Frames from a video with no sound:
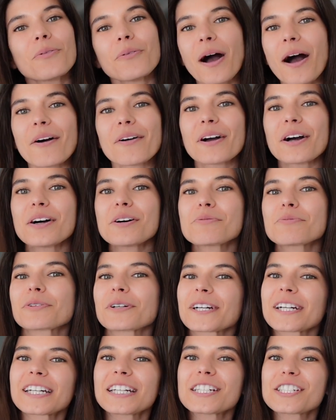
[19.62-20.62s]
welcome,
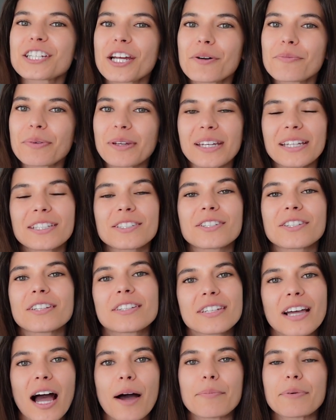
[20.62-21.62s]
we're gonna jump into the
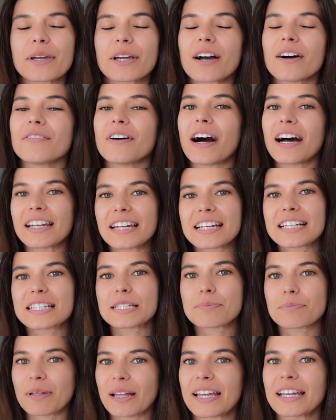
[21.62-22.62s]
topic of
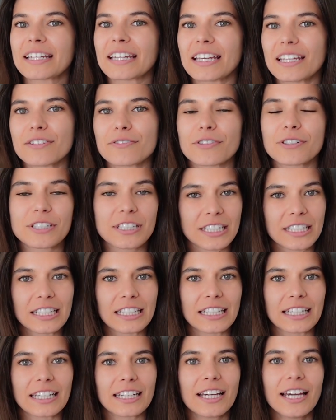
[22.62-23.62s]
unexplained
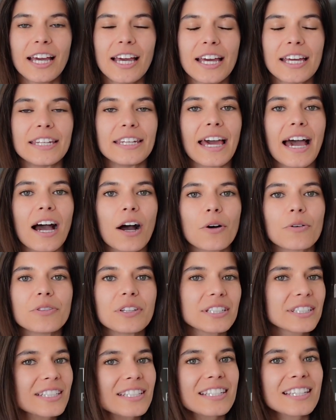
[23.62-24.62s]
infertility. Now,
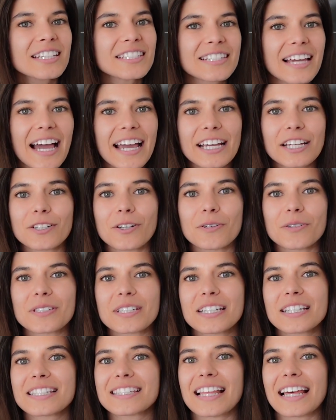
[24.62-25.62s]
this is a
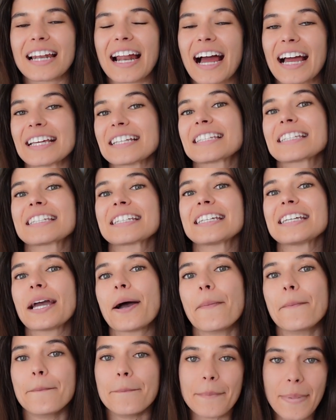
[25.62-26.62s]
diagnosis that I
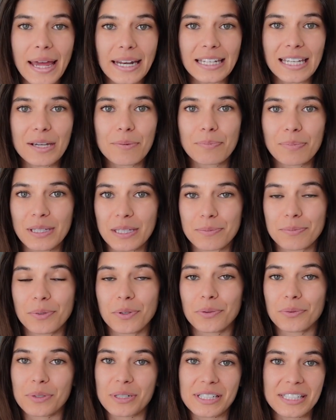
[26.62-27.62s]
see many
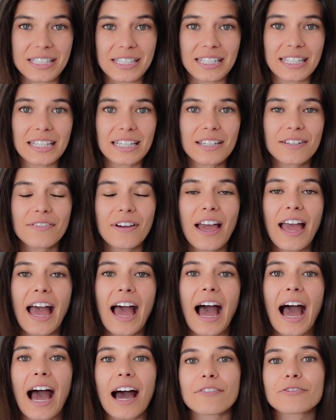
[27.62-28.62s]
people receive
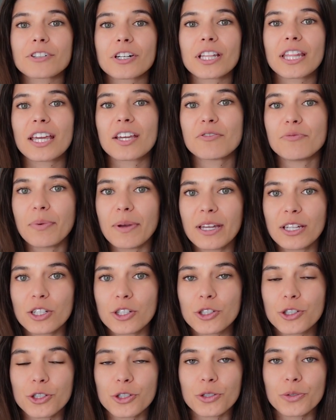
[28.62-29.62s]
after they've been
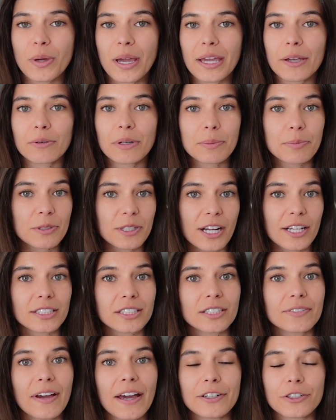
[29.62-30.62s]
to a
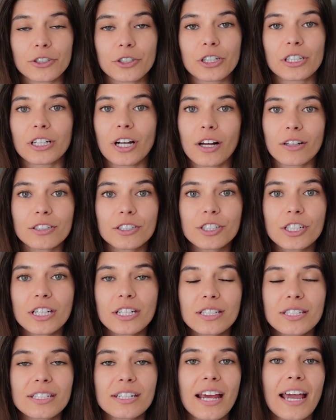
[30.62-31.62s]
reproductive
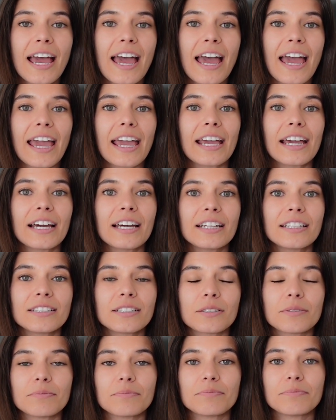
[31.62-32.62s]
endocrinologist,
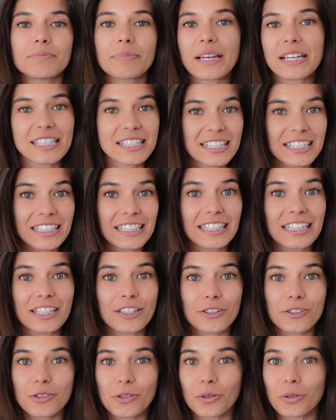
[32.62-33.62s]
and basically
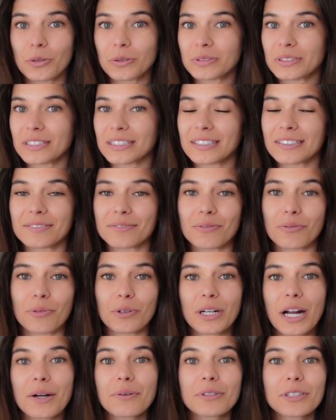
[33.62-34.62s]
they're told,
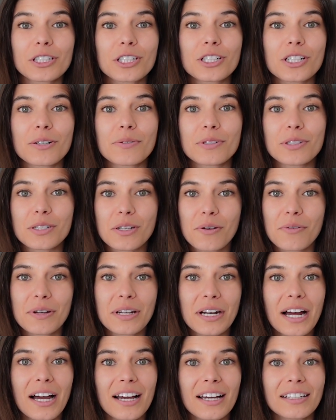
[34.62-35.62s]
we're not really sure what's going
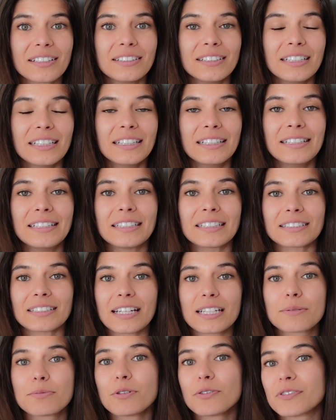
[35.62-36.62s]
on,
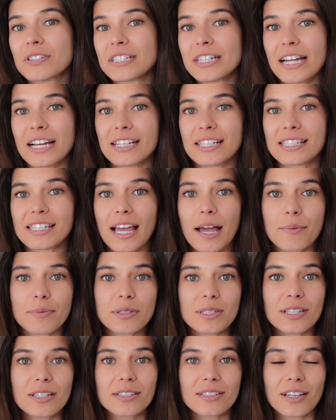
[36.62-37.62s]
let's move to next
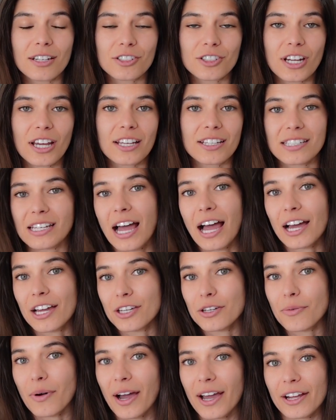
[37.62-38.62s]
steps such as
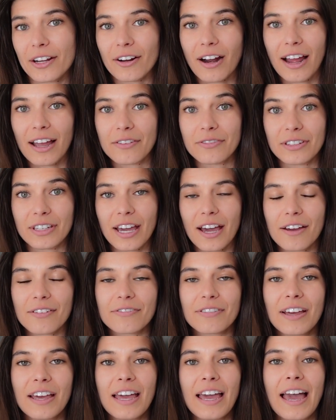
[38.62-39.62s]
IUI or IVF.
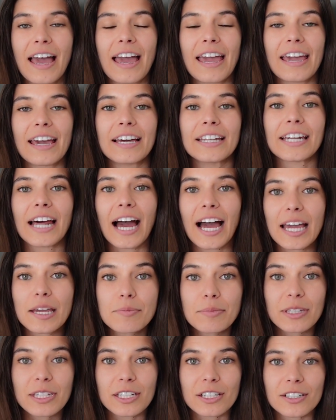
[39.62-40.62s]
And
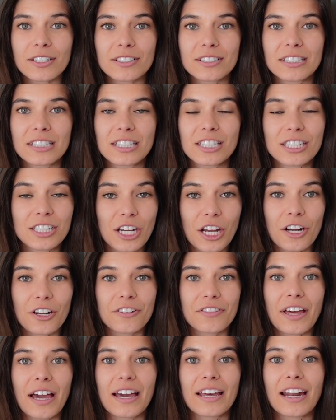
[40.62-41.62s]
I'm here to share
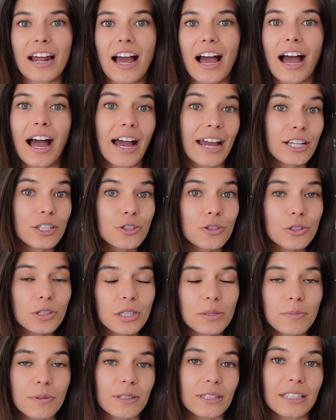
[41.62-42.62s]
that I
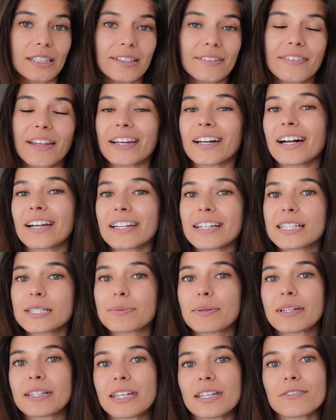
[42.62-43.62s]
truly believe that
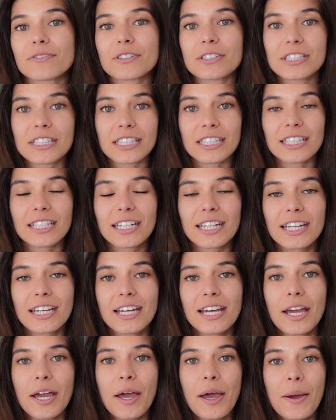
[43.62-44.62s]
unexplained
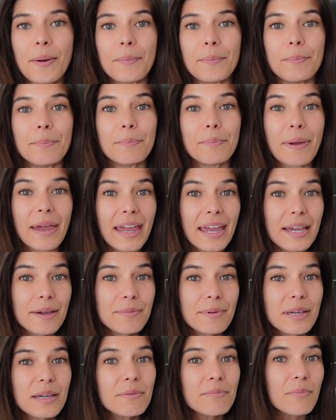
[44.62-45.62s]
infertility may
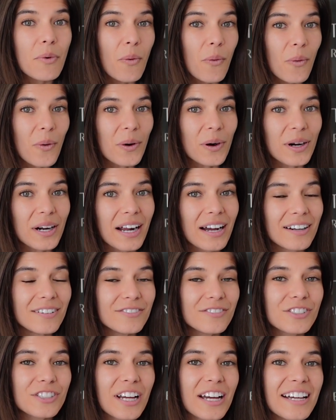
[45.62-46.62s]
be more
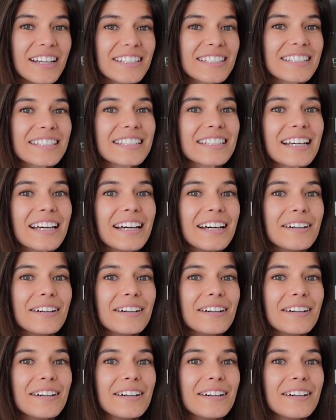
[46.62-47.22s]
of just,